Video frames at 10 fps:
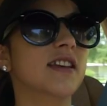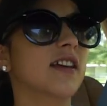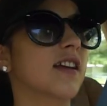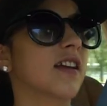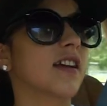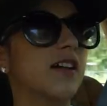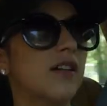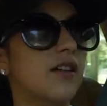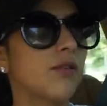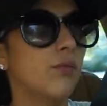
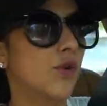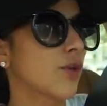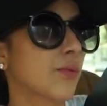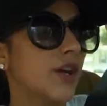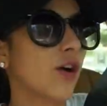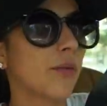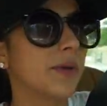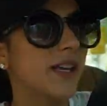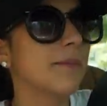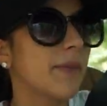wouldn't we all
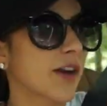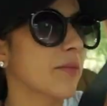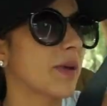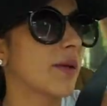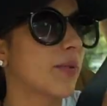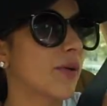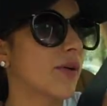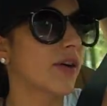be better people